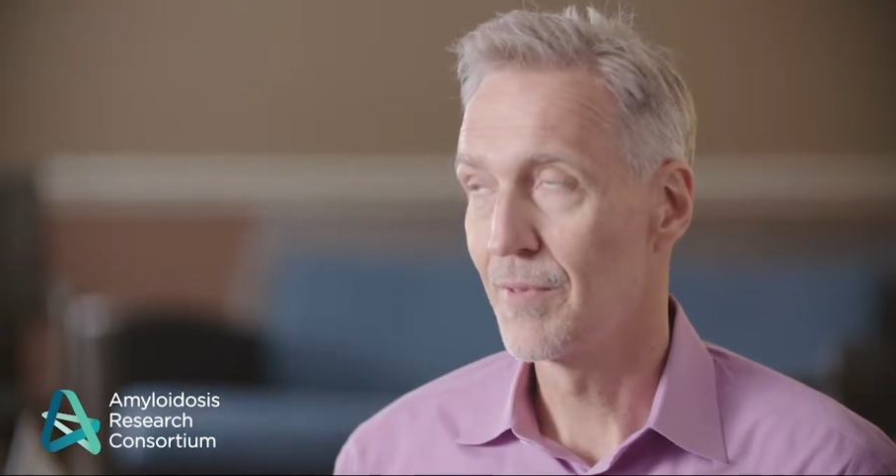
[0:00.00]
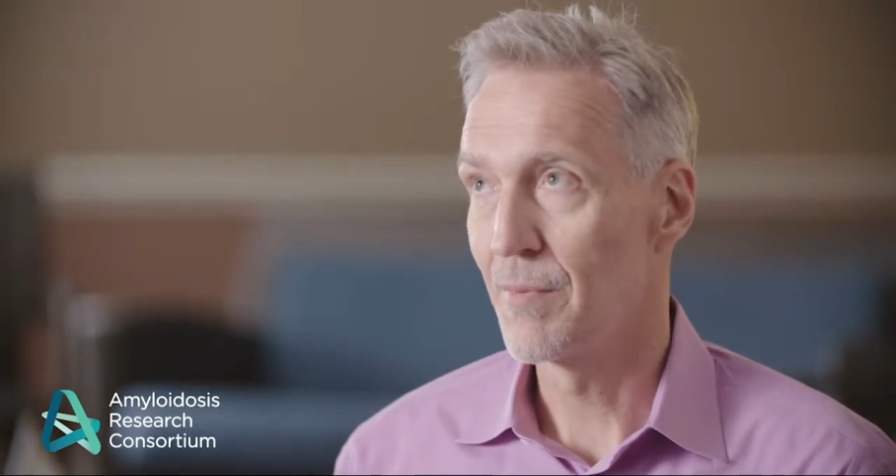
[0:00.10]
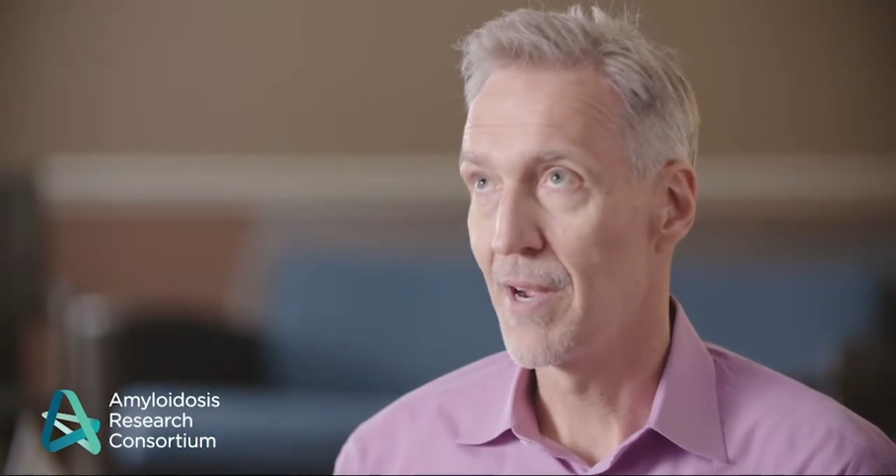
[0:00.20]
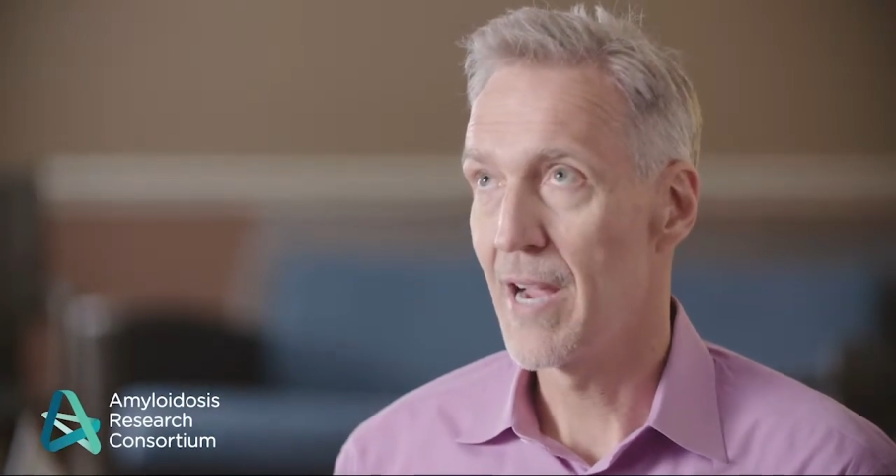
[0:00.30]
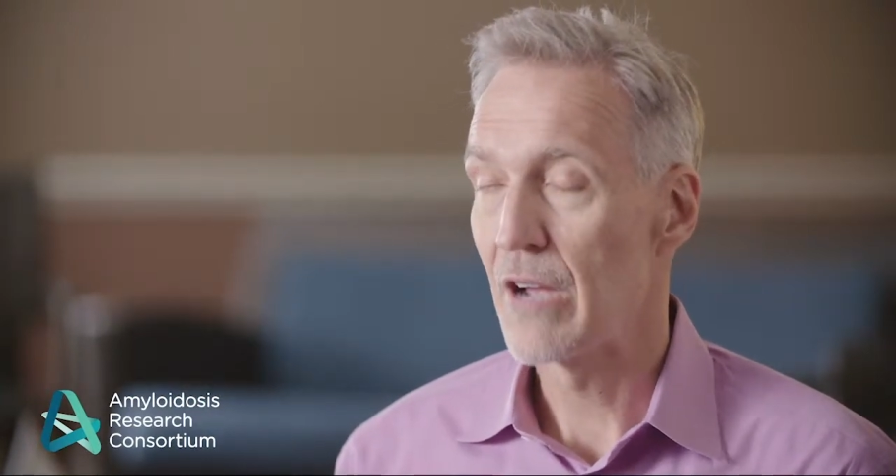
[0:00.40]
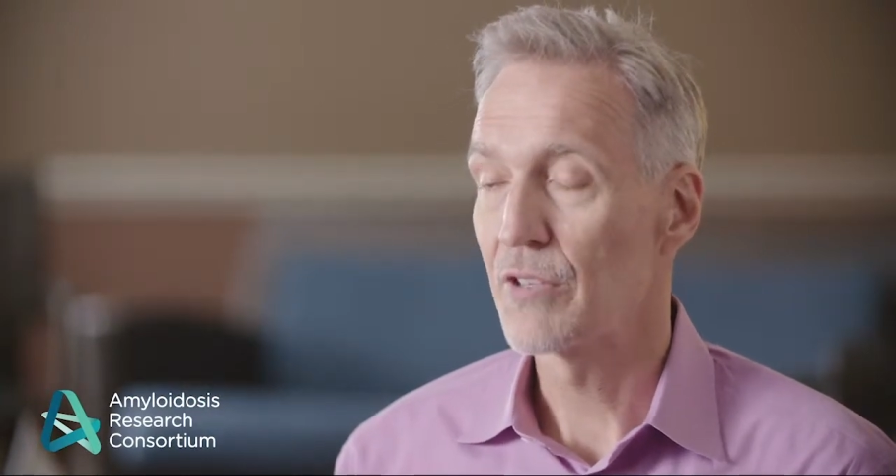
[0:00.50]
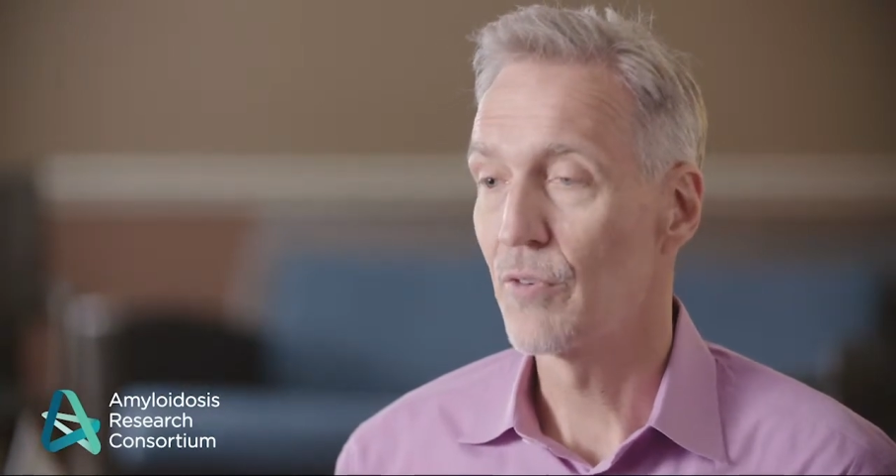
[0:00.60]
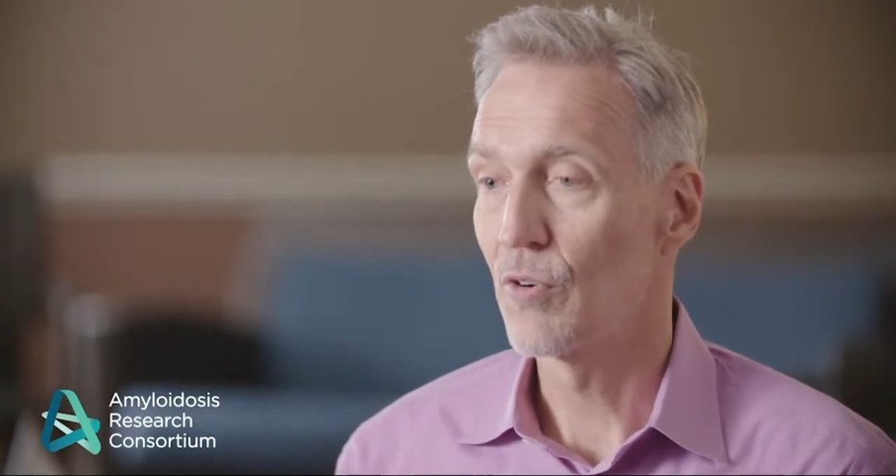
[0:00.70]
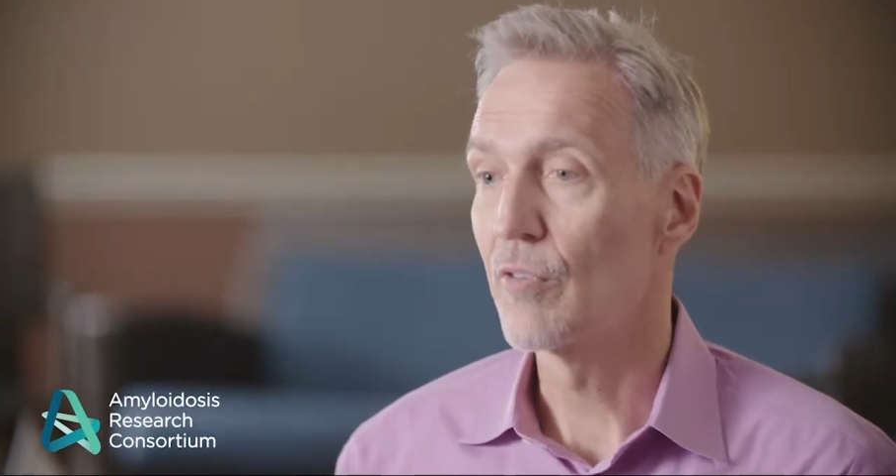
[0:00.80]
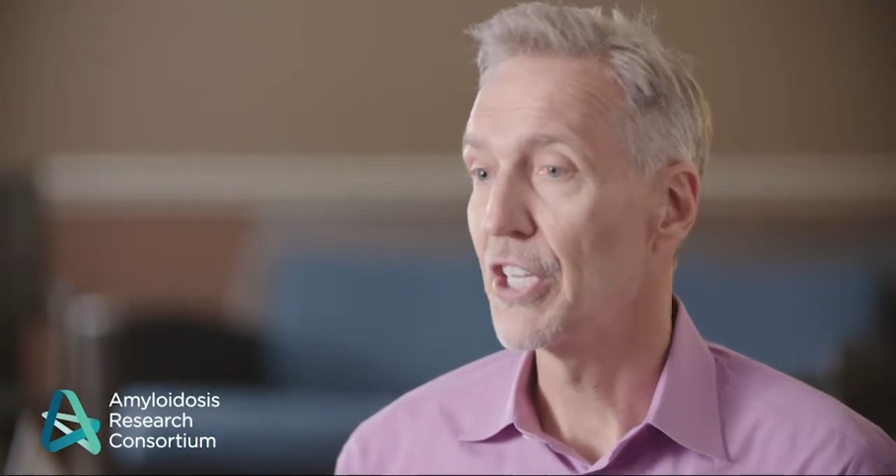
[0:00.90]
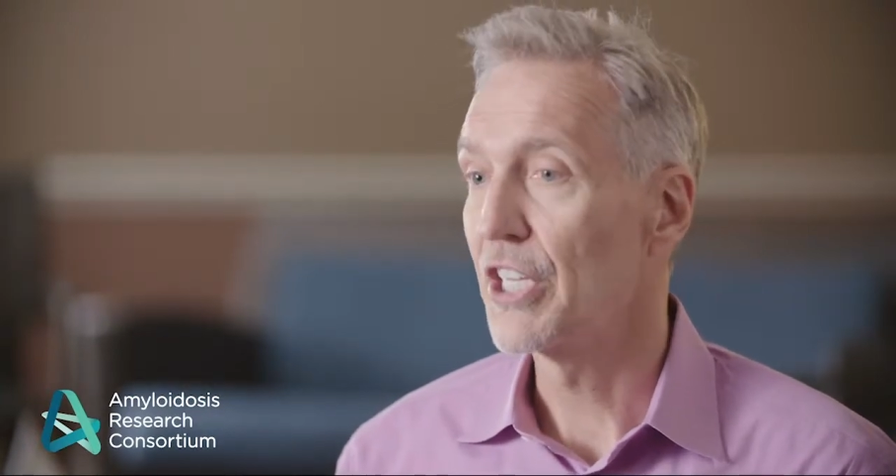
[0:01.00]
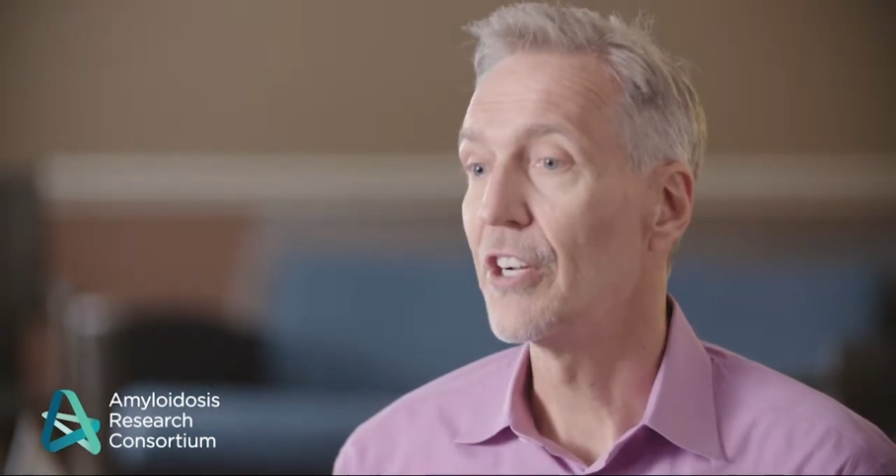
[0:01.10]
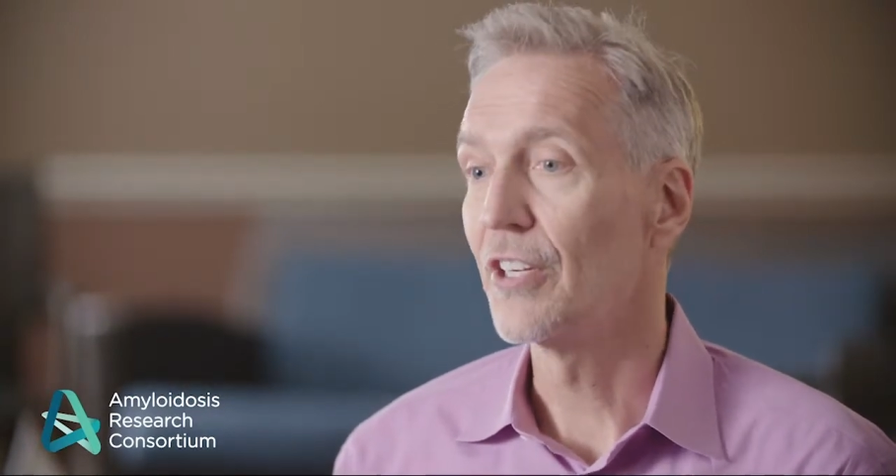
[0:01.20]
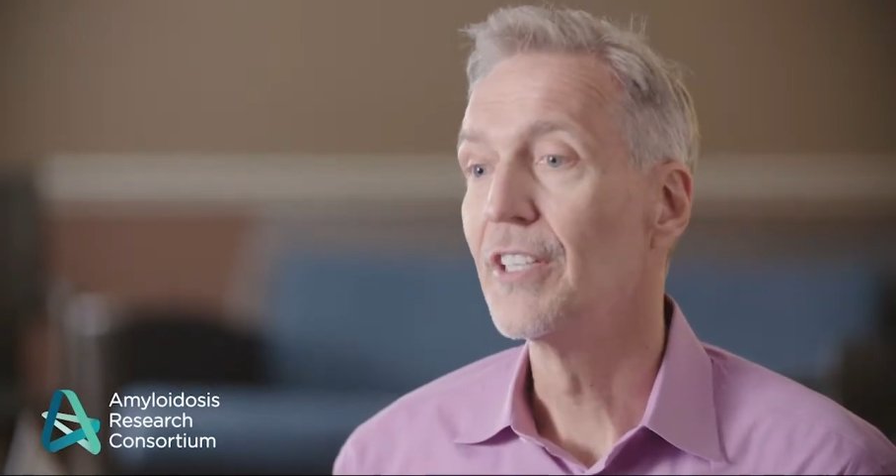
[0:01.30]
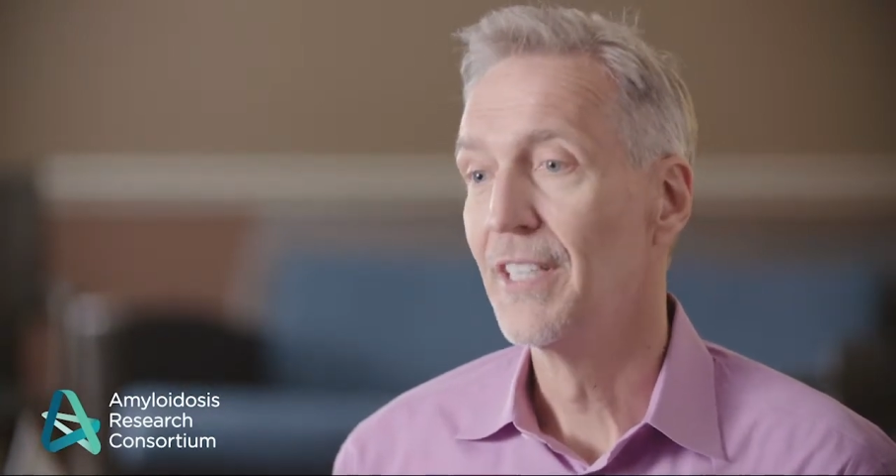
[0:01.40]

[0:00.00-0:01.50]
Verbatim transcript: in my house for over a year.